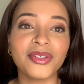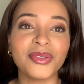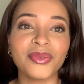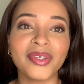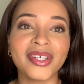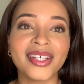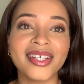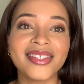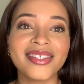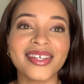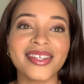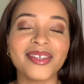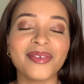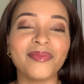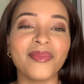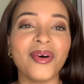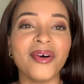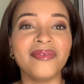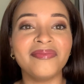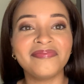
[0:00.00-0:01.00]
doing it
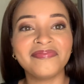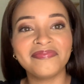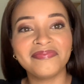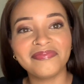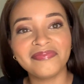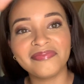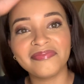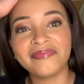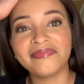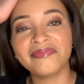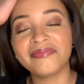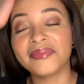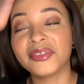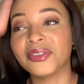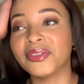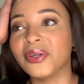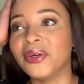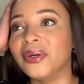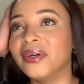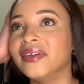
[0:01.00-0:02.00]
anymore.
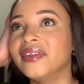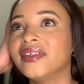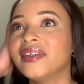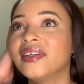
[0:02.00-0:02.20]
So